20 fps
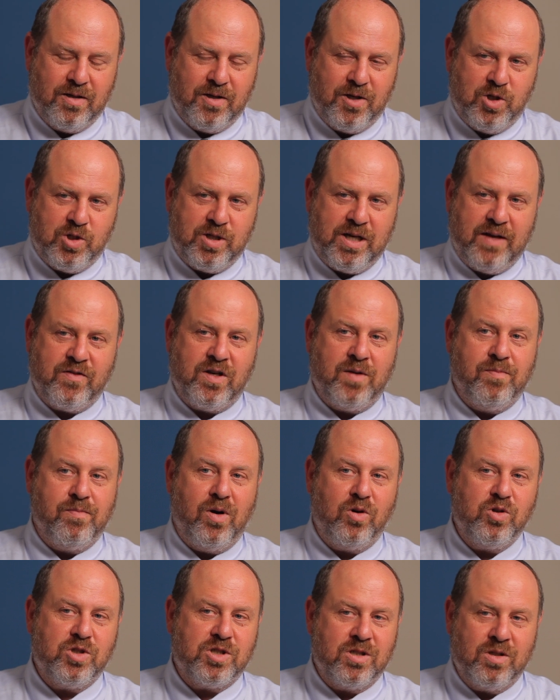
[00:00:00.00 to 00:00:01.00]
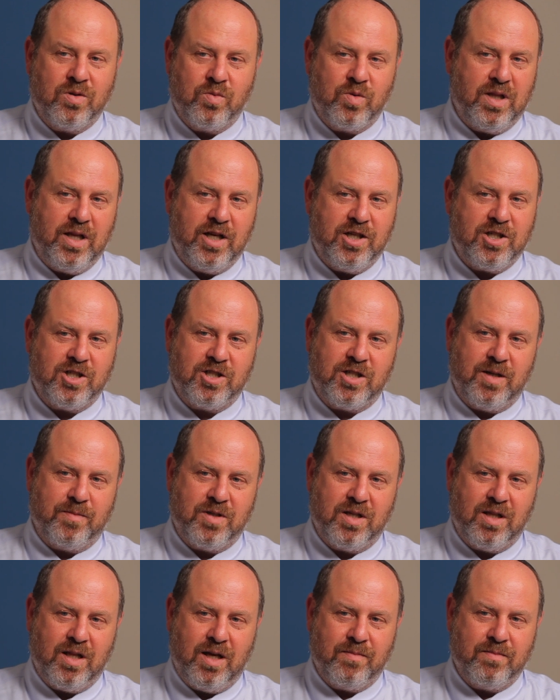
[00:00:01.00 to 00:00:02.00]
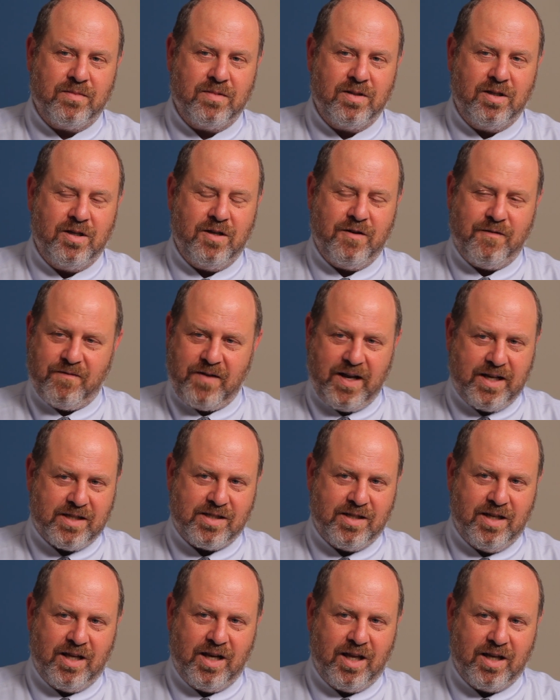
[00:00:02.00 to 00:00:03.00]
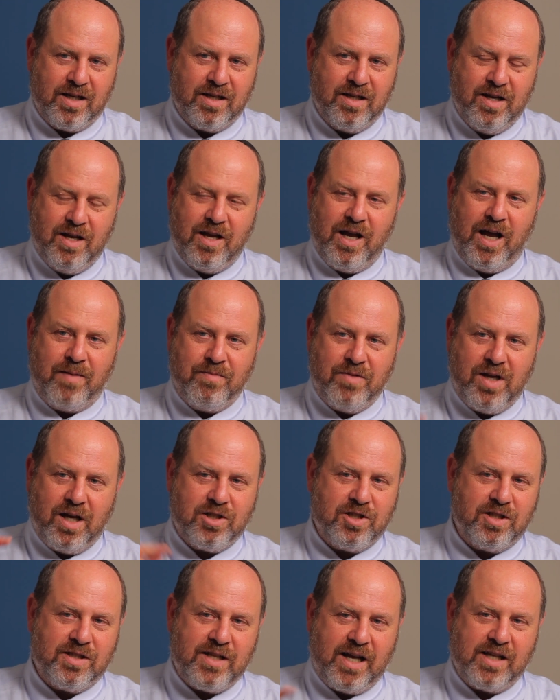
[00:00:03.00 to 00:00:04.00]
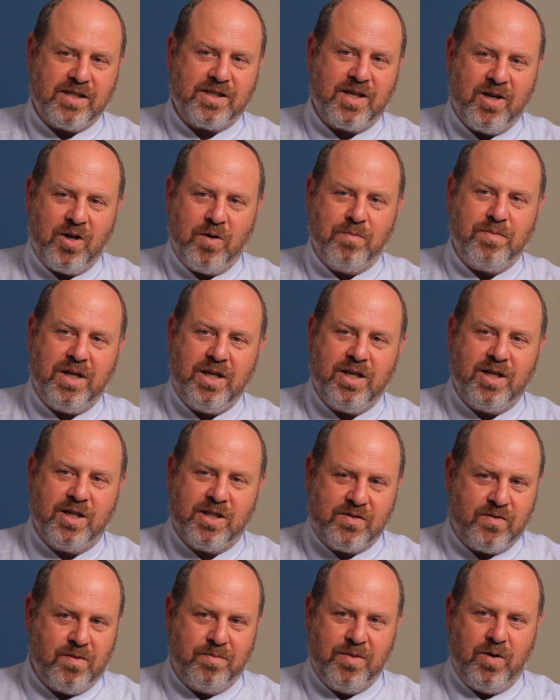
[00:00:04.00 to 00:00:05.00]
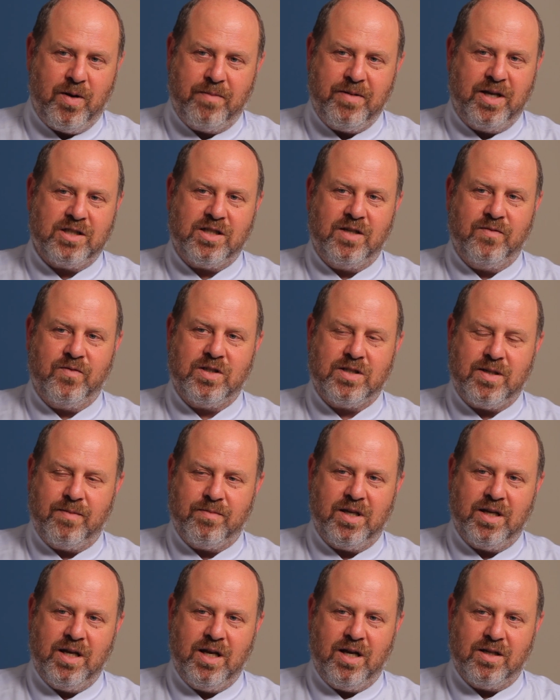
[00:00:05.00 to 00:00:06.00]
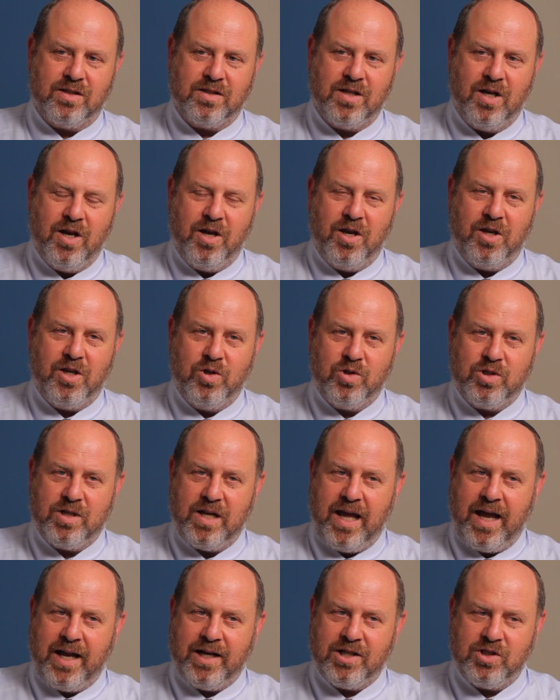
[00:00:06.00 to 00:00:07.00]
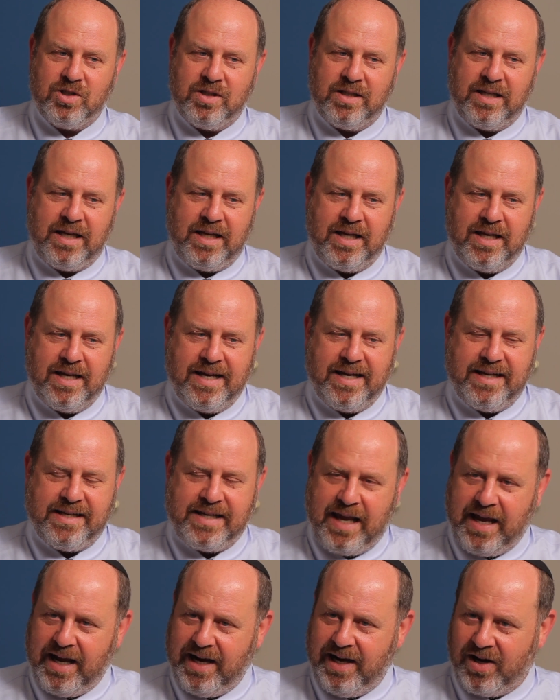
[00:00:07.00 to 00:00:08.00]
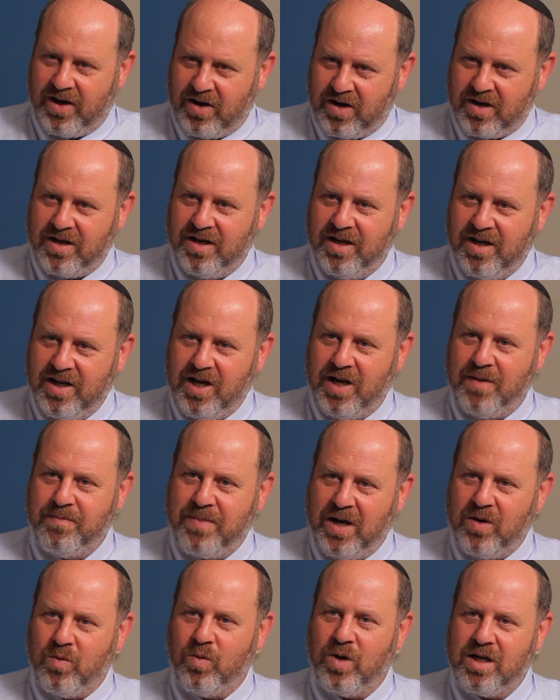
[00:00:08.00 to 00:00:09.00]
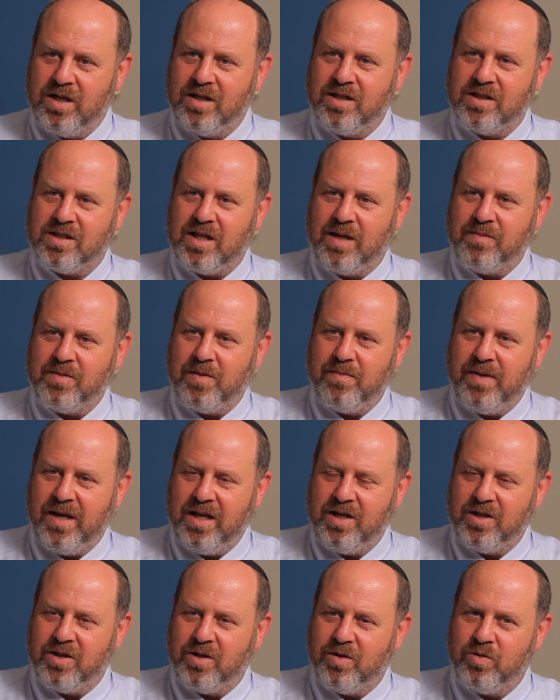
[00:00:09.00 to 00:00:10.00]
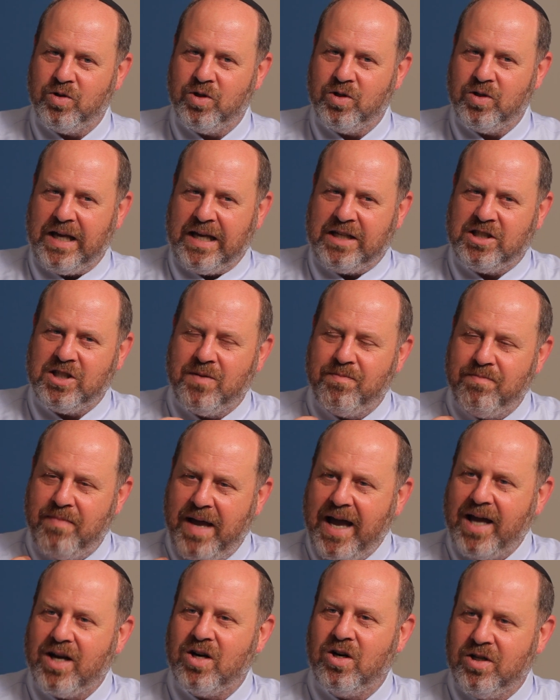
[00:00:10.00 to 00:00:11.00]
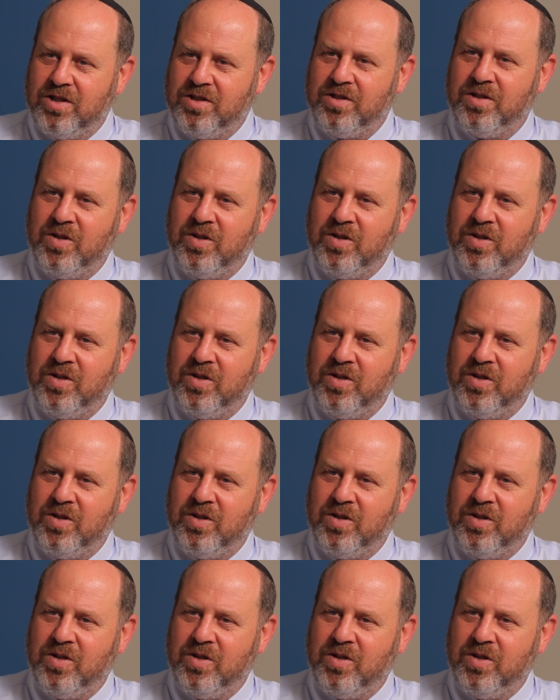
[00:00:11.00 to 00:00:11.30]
You should have an emotional relationship to them. Fascinating. I'm not just asking obedience from you. I'm asking for something else. You should actually care about what it is that I'm commanding you. It should matter to